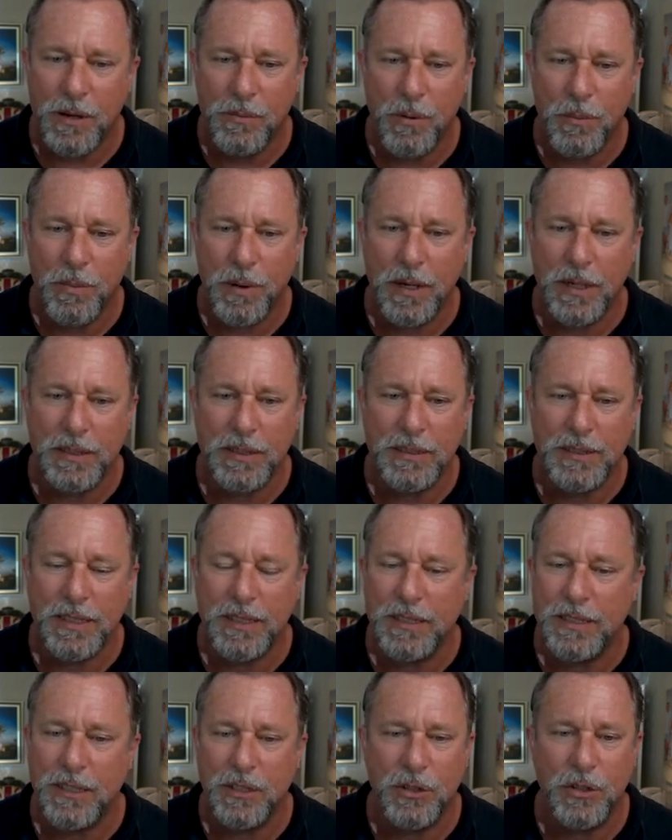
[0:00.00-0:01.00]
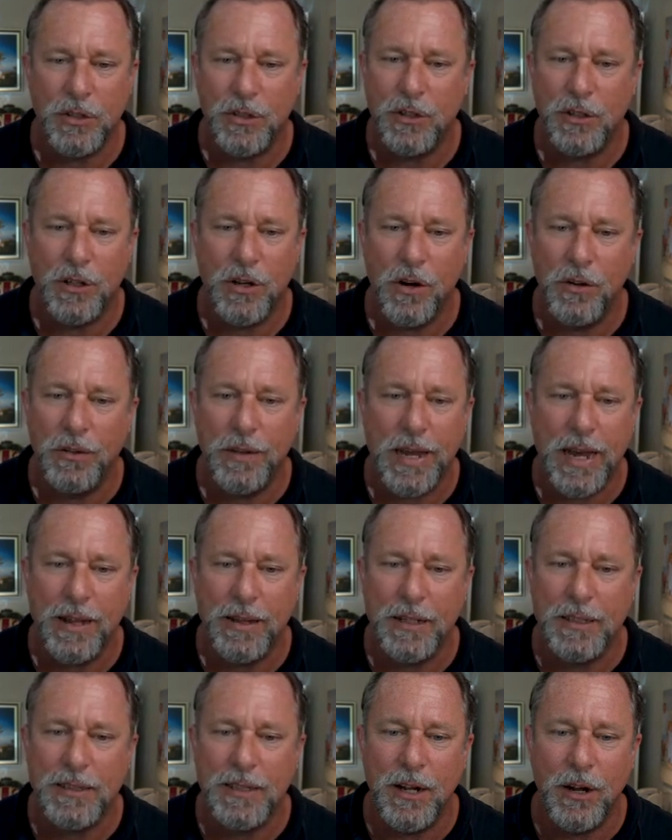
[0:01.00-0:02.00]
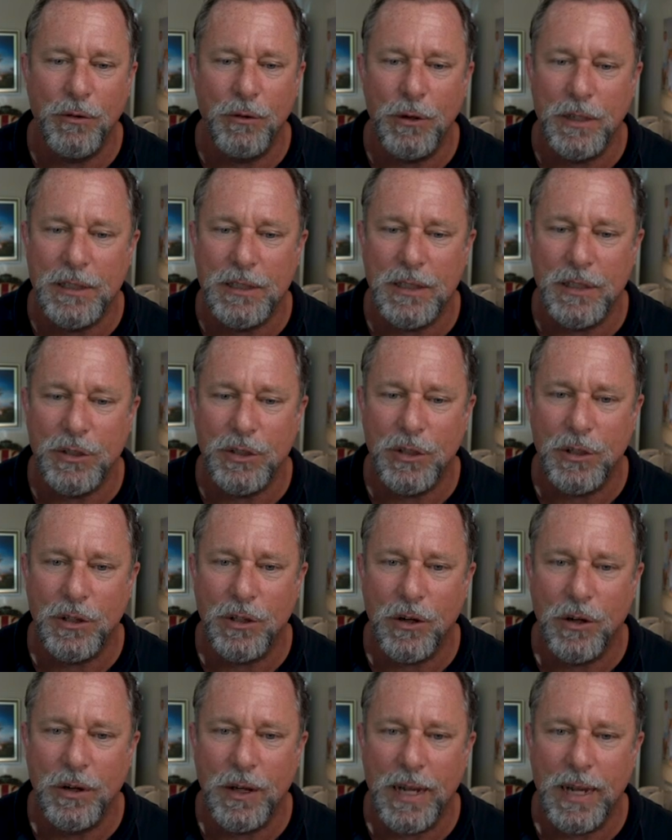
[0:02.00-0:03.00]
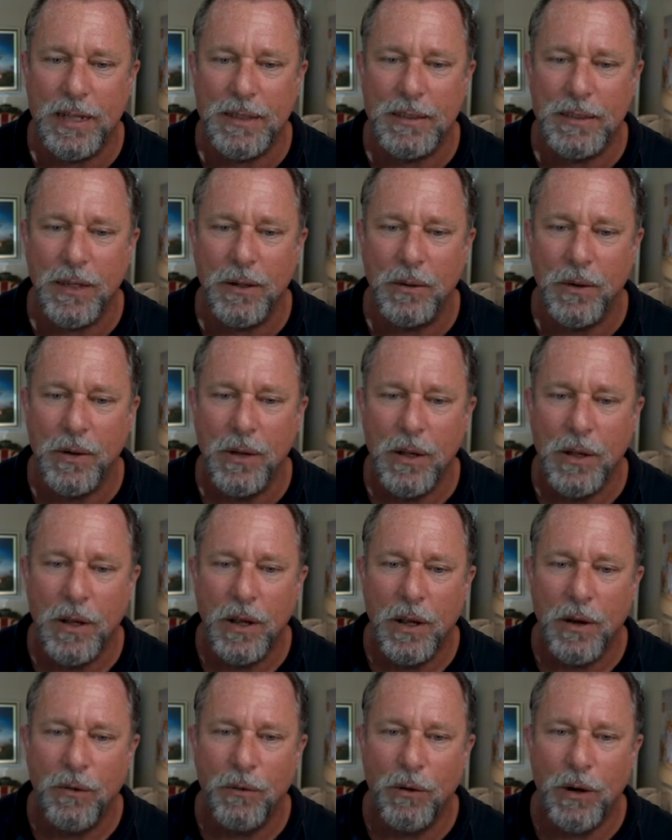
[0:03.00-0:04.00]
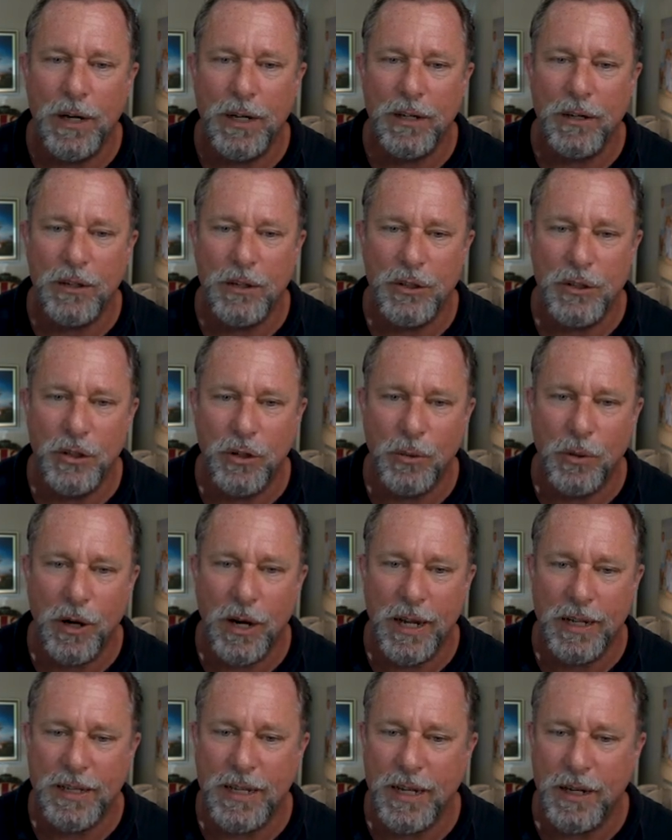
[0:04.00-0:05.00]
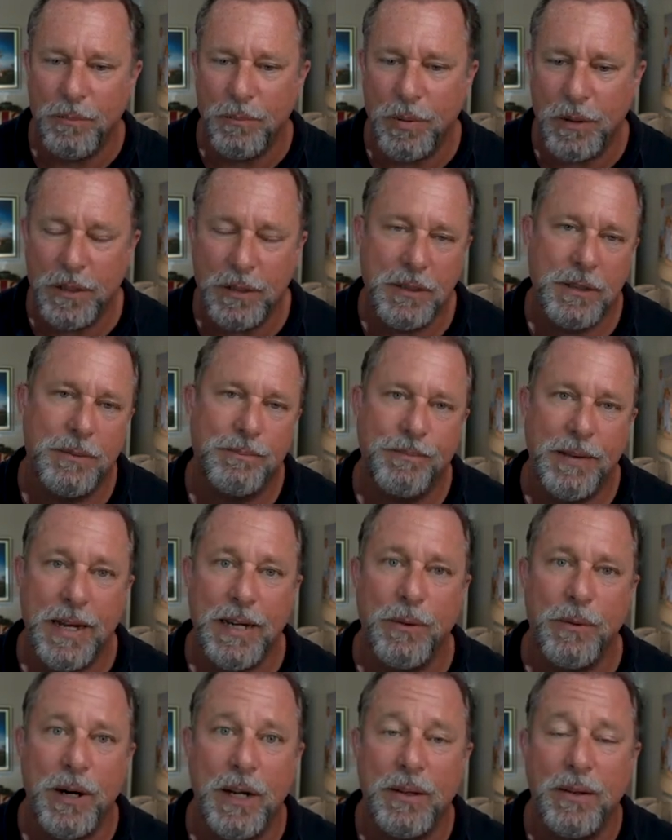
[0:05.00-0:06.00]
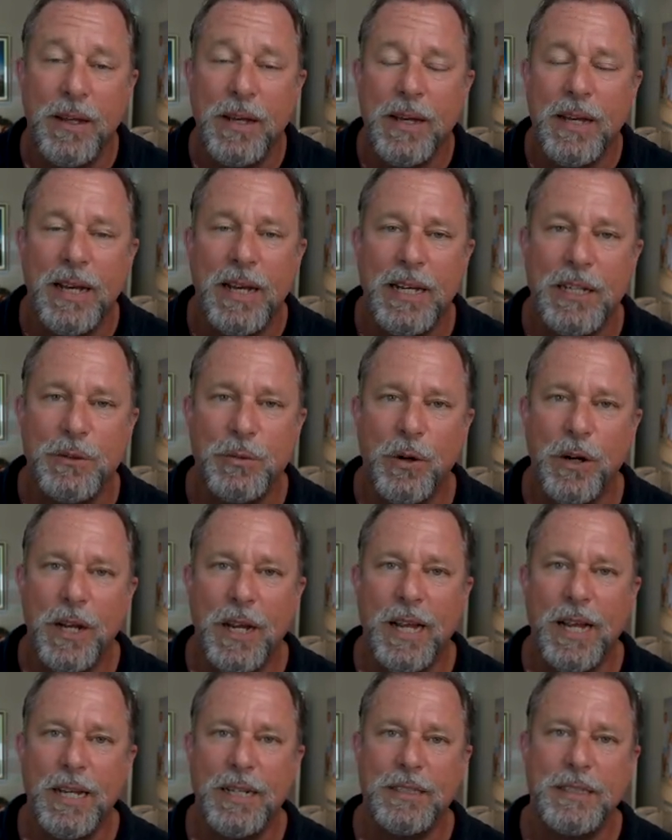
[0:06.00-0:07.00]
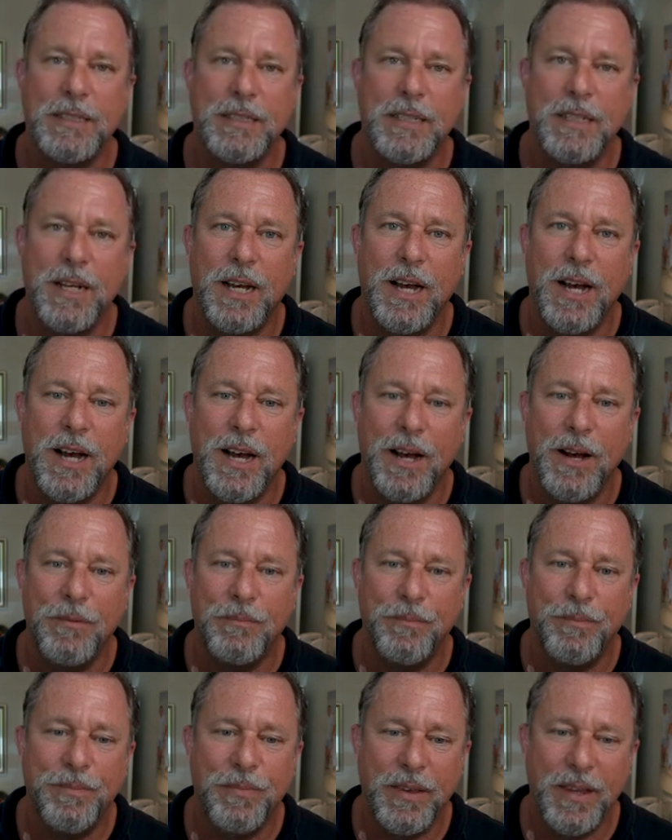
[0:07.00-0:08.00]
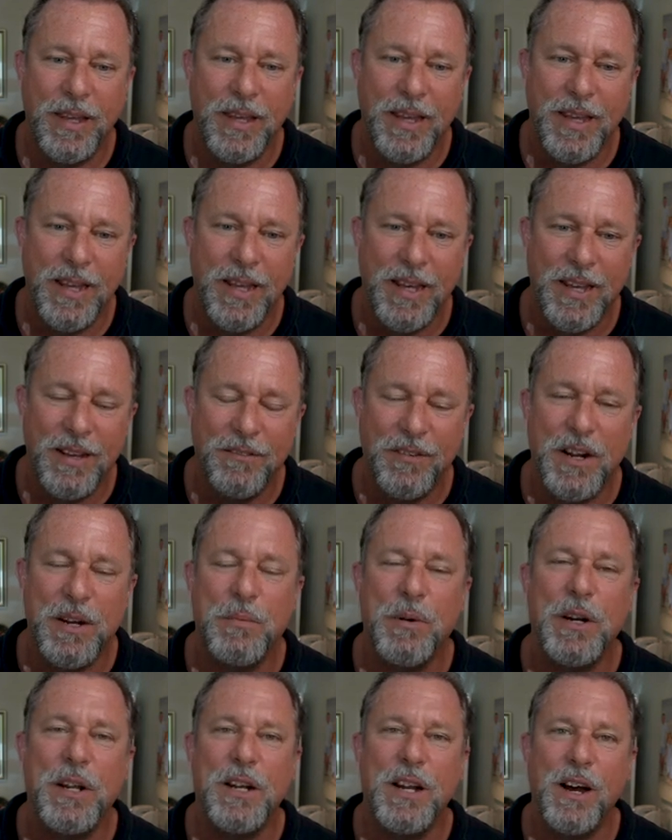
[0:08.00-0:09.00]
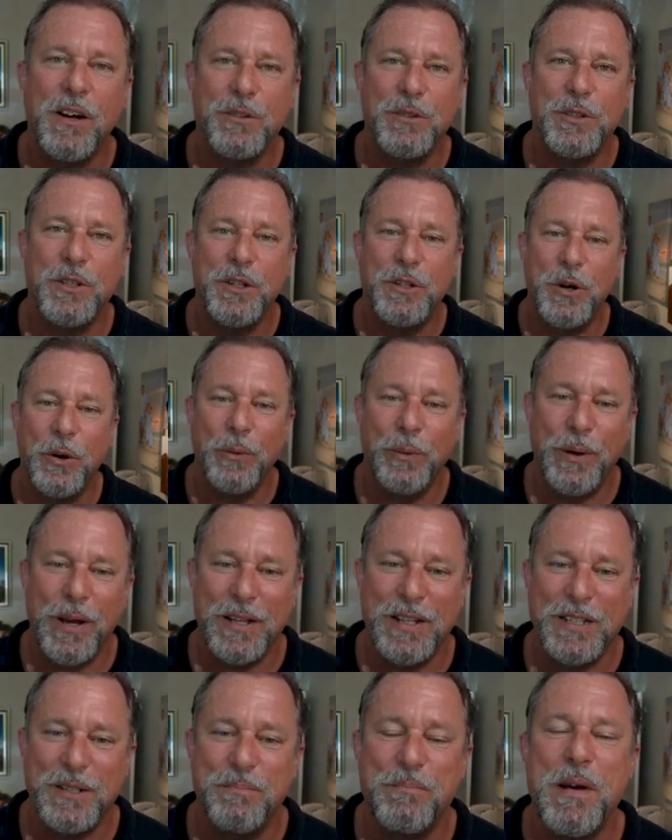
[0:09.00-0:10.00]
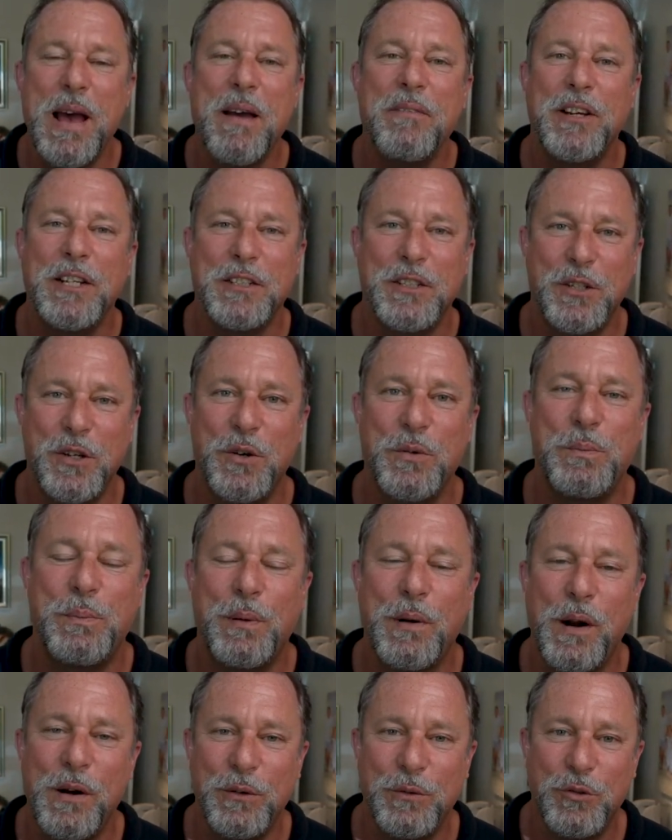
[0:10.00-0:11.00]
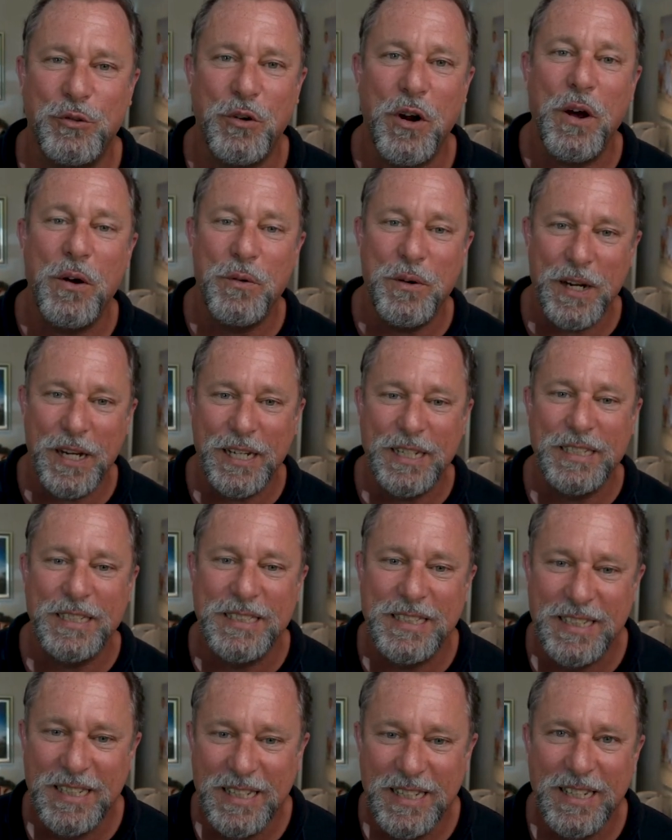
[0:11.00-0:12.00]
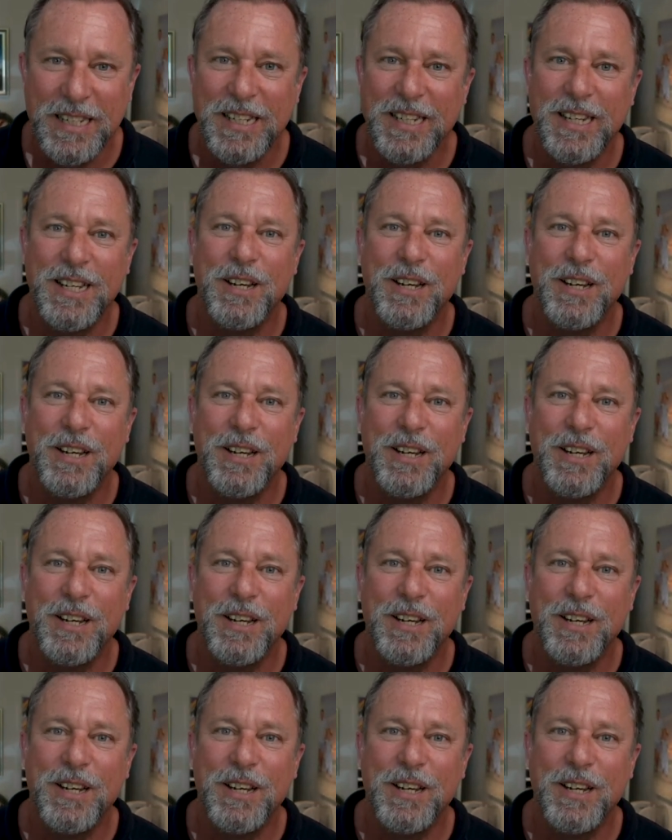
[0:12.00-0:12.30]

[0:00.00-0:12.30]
capabilities. It shouldn't have gone down. There's no reason it should have gone down, so really not sure why it did, but anyway, is what it is. Um, if anybody knows the, where this Mavic two Pro drone is,